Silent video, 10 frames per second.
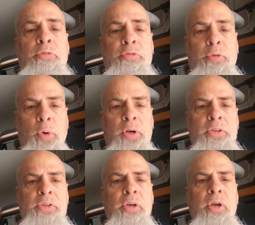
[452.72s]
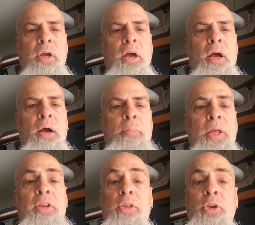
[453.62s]
forks,
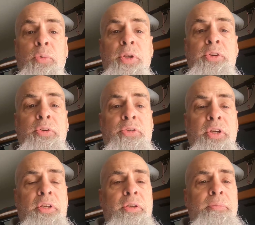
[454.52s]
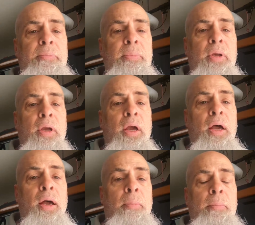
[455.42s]
and then the original seat.
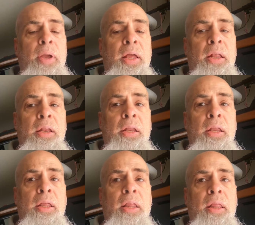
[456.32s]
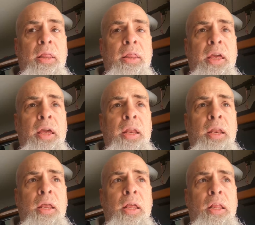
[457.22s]
And
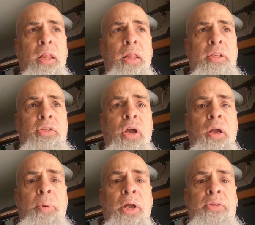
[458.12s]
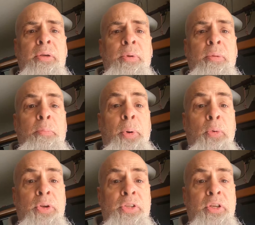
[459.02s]
then let's talk about some of the
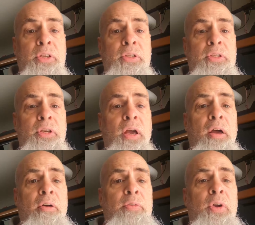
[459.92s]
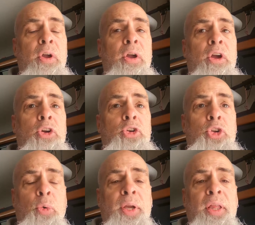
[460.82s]
bonuses of
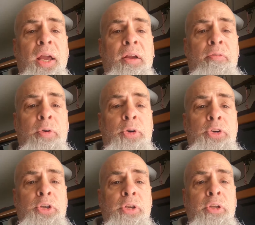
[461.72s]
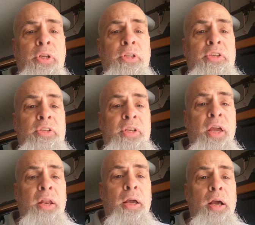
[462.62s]
doing that conversion
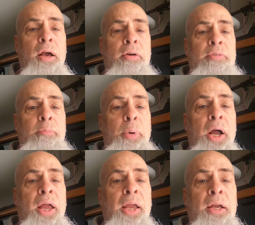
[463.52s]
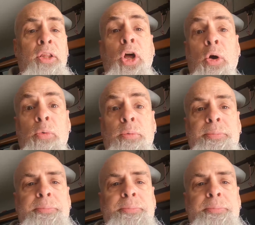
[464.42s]
instead of buying a low.